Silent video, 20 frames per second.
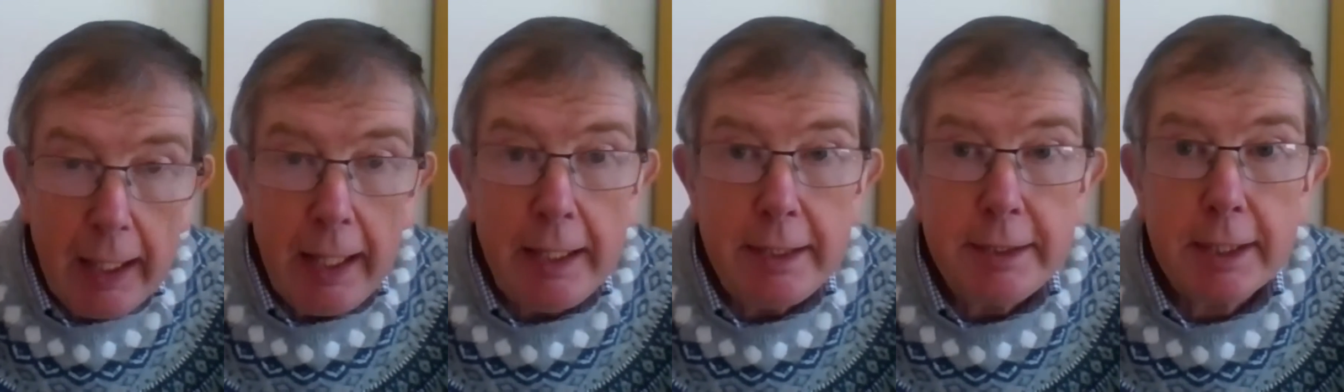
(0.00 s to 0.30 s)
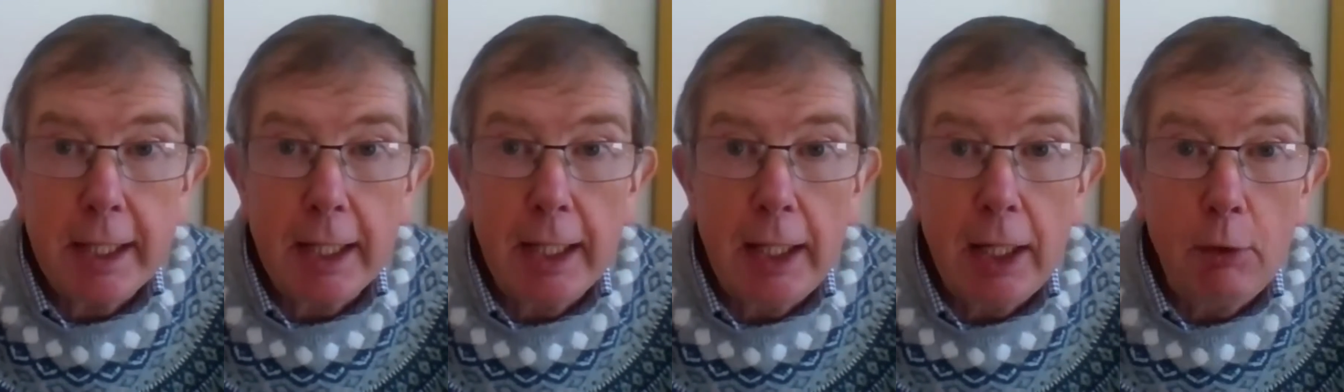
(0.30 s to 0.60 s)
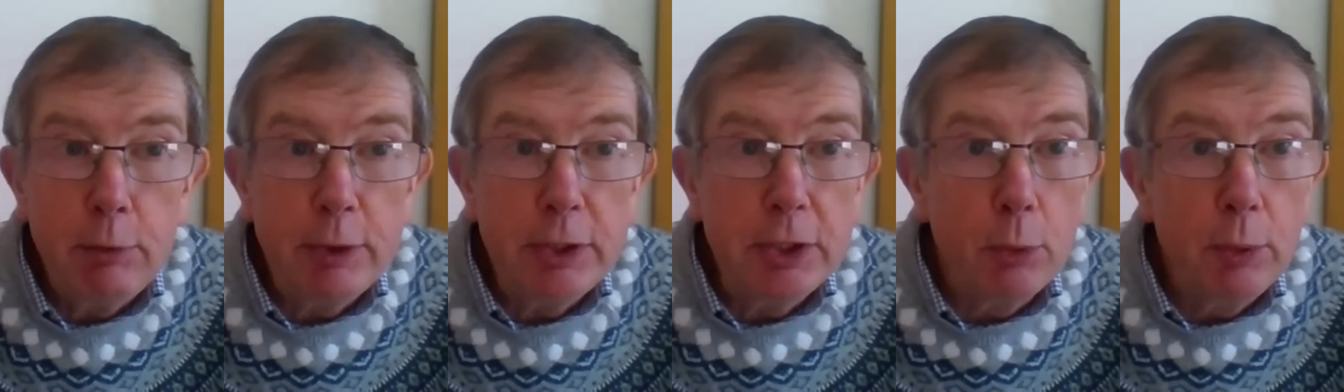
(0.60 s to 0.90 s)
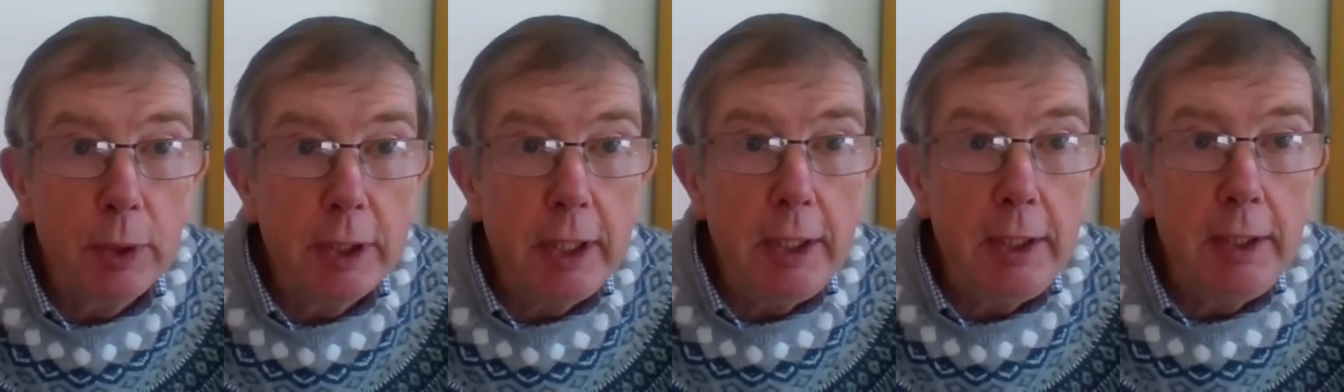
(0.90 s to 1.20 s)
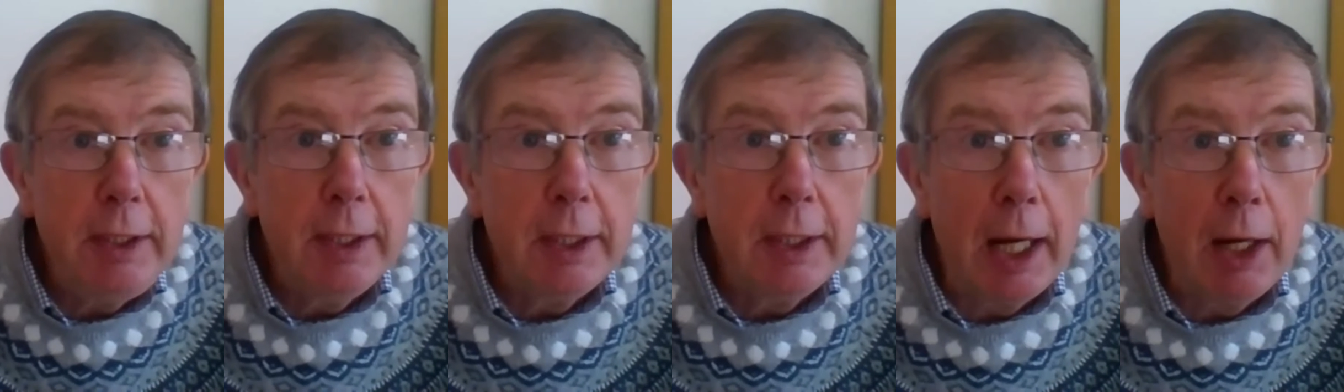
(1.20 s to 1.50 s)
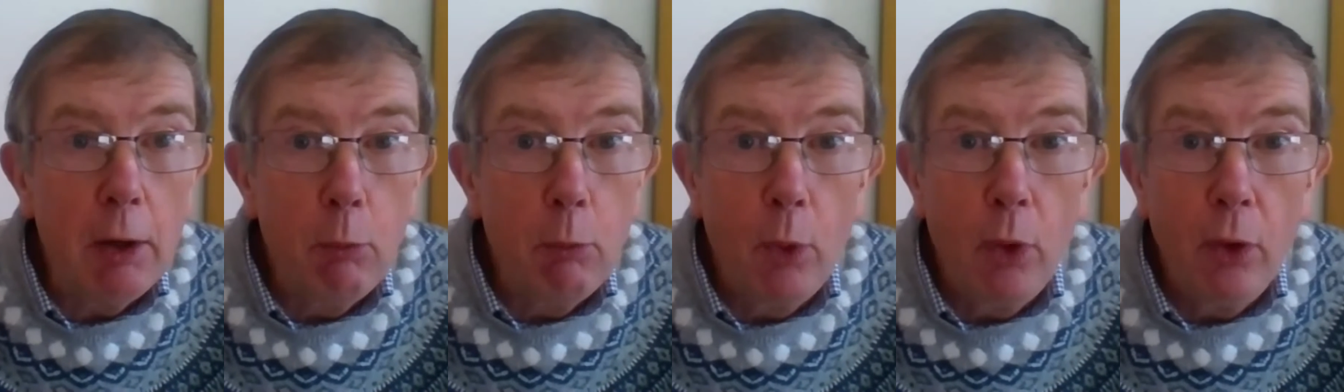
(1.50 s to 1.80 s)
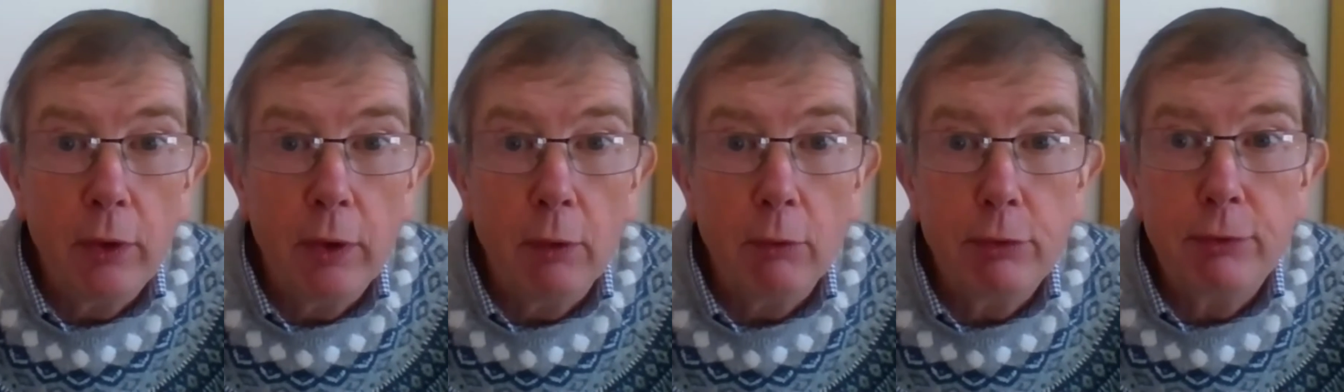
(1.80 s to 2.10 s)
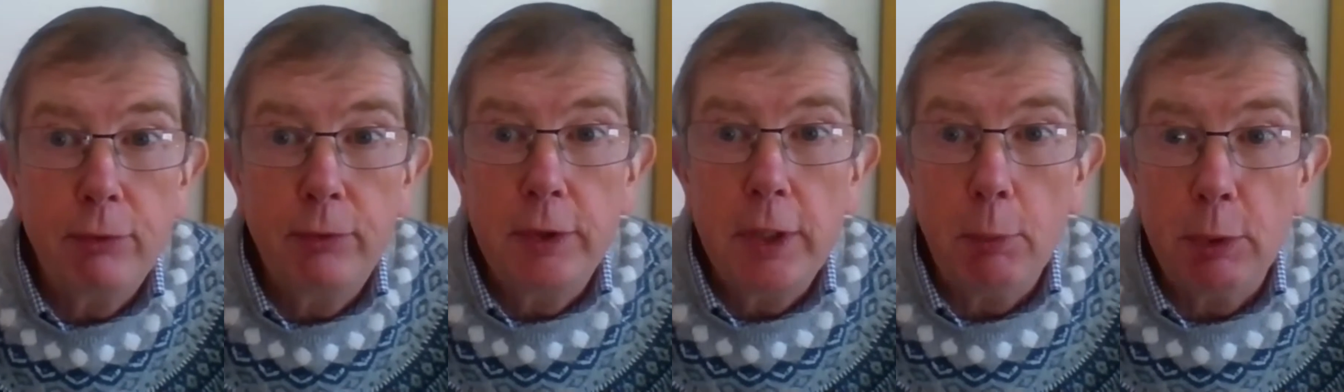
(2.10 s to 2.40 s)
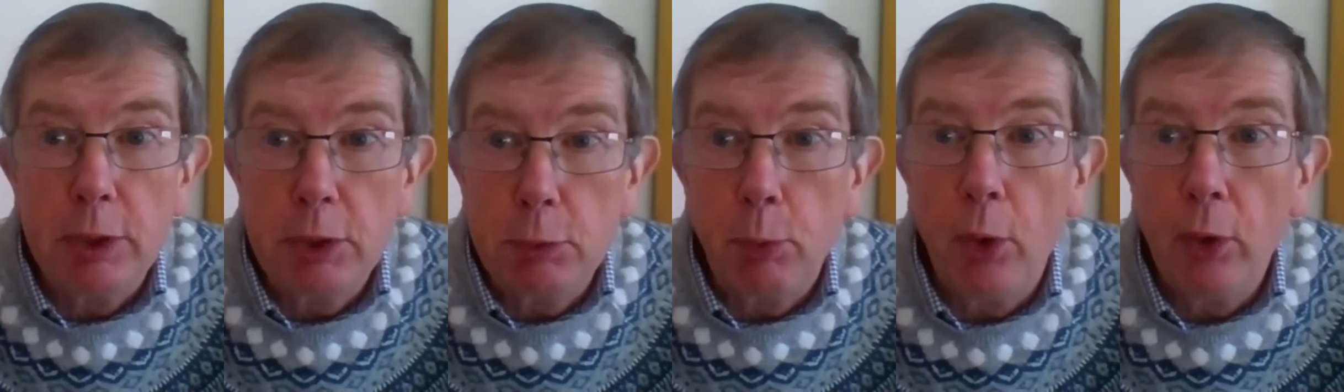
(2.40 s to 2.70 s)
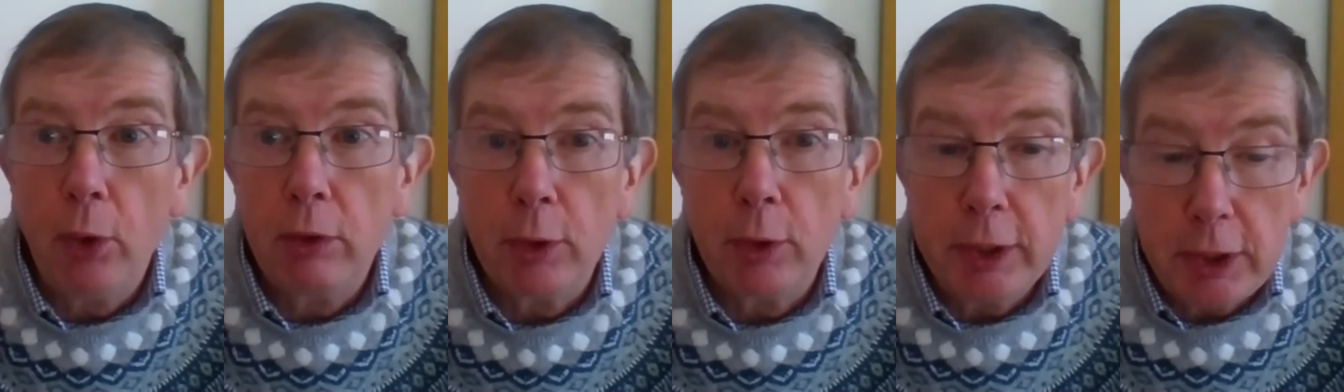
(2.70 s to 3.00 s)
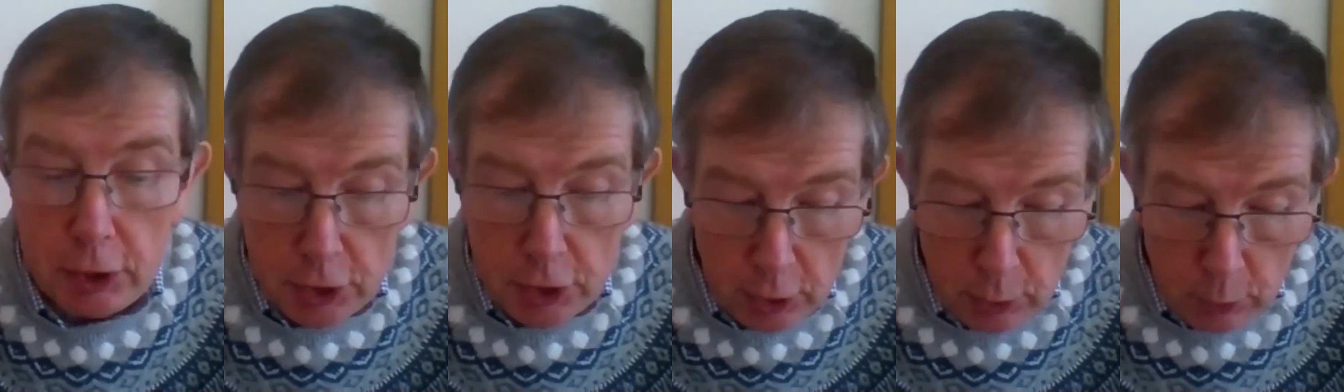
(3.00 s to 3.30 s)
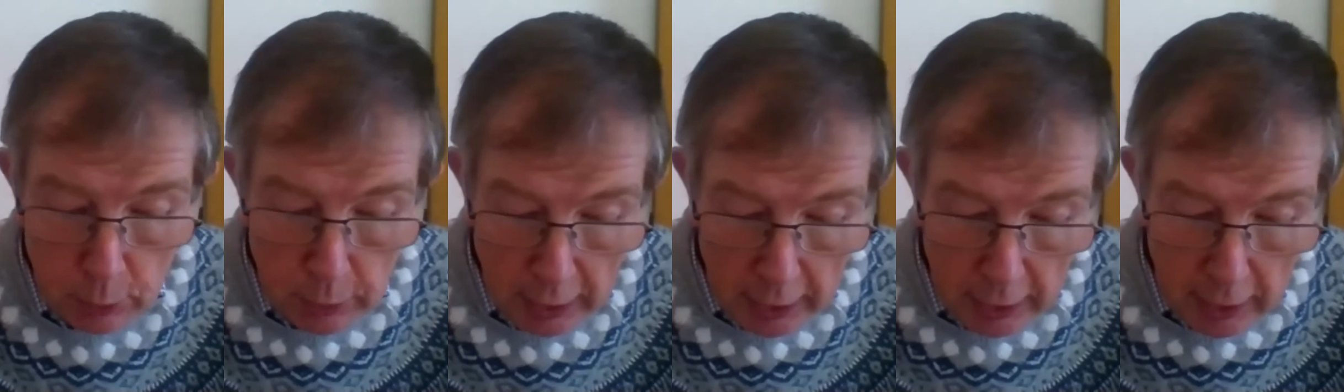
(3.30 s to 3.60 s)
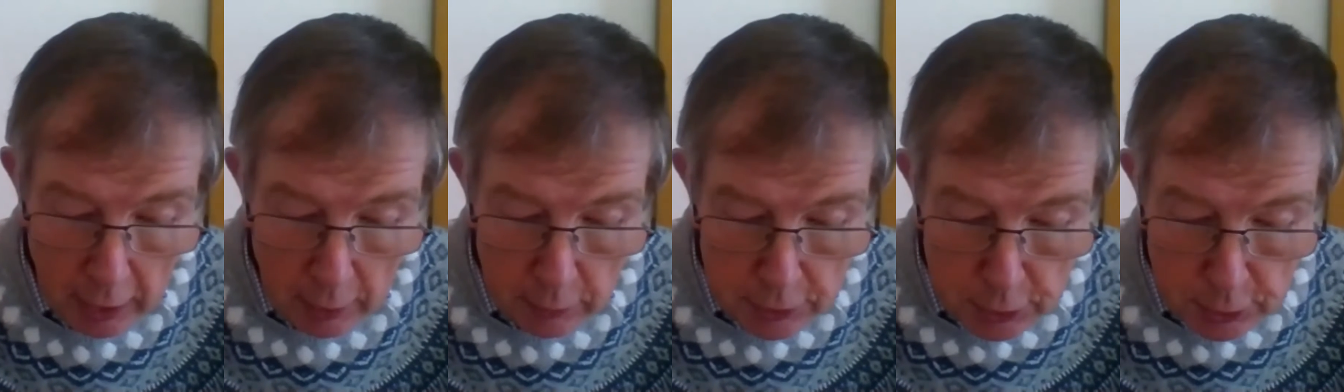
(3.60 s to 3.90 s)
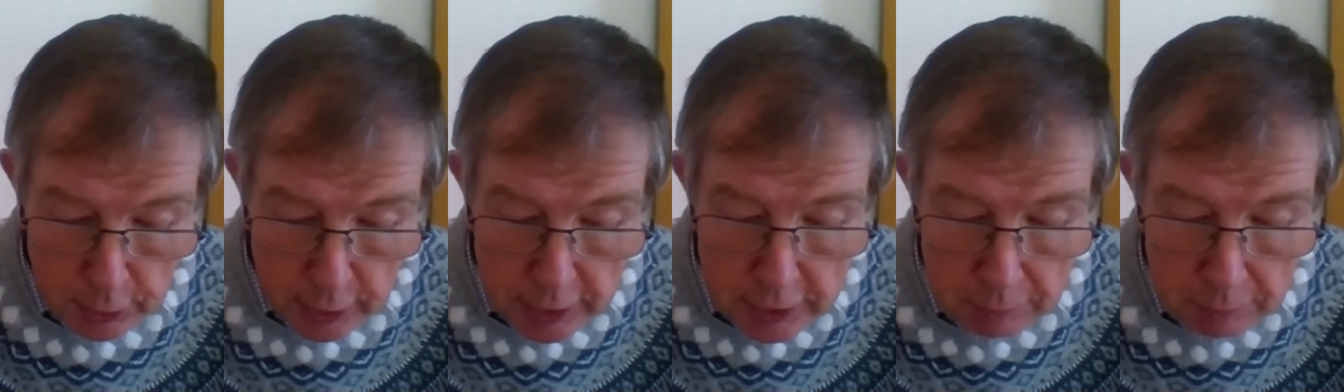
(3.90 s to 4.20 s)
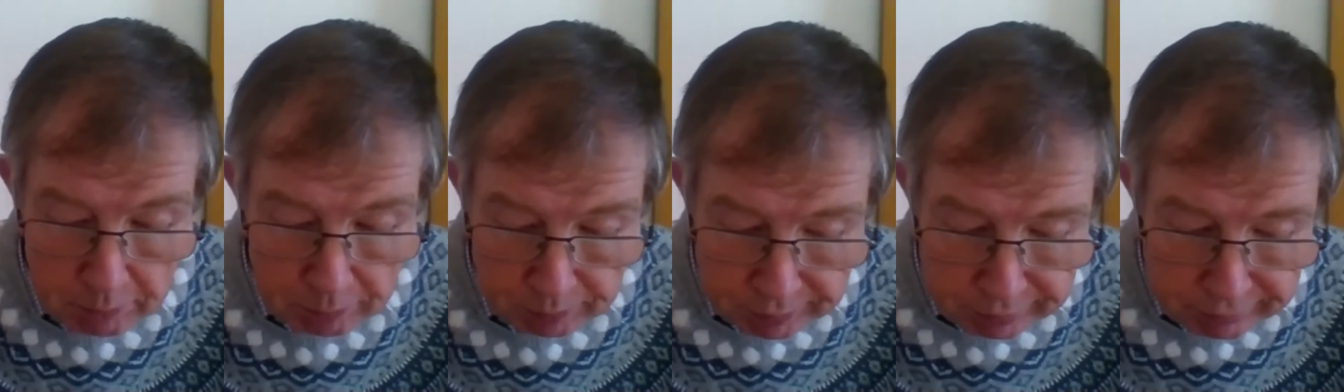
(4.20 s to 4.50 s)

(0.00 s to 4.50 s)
His car was only one of only two in our street.